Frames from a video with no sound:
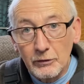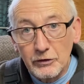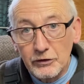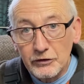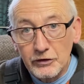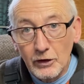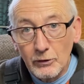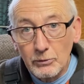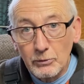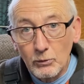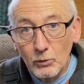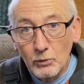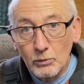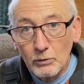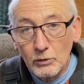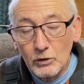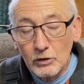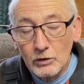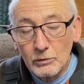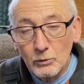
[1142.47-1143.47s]
there's no
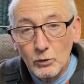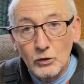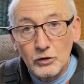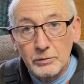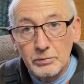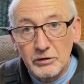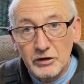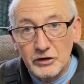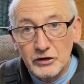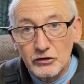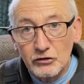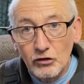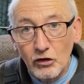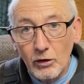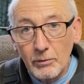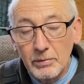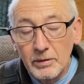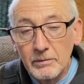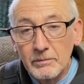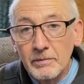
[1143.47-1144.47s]
water pressure
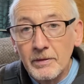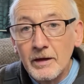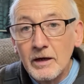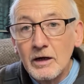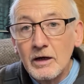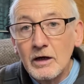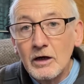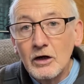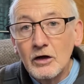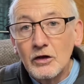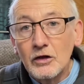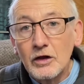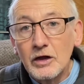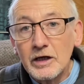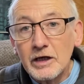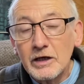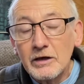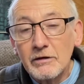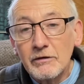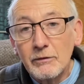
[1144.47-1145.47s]
drop.
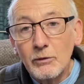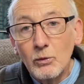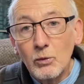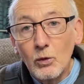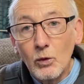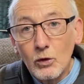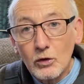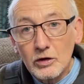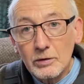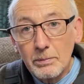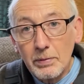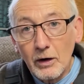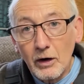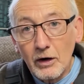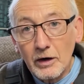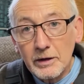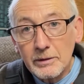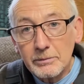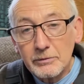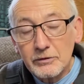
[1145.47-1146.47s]
The water
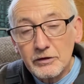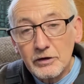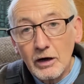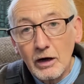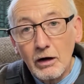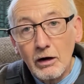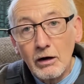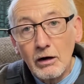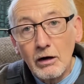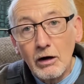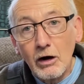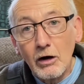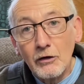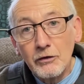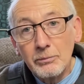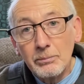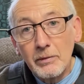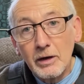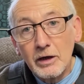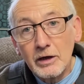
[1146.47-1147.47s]
pipes are
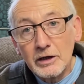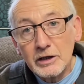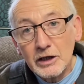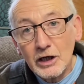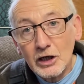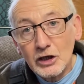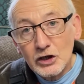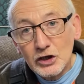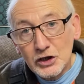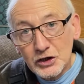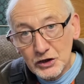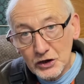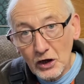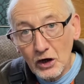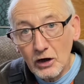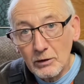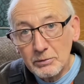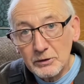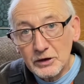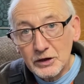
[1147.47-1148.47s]
on my
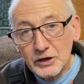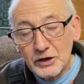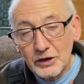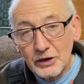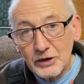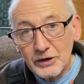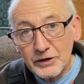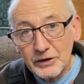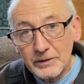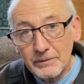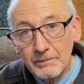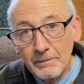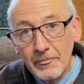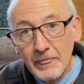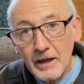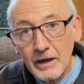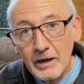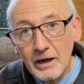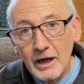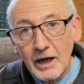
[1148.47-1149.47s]
starboard side
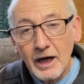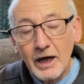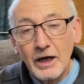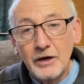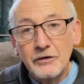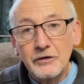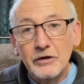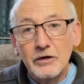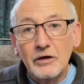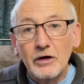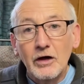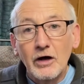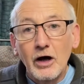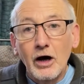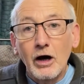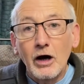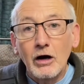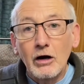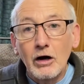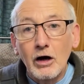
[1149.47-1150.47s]
and
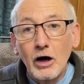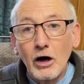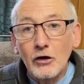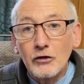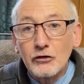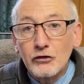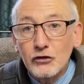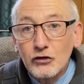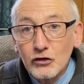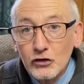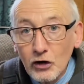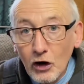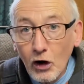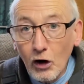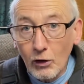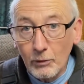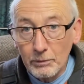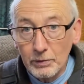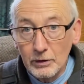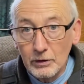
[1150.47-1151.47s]
are on
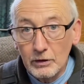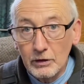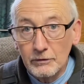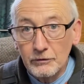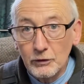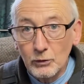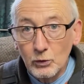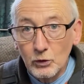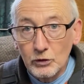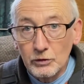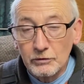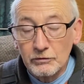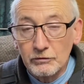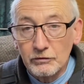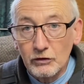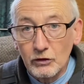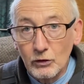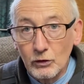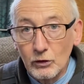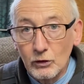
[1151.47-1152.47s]
top of the wooden
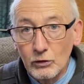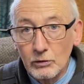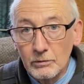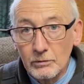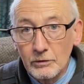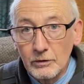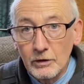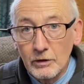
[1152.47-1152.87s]
floor,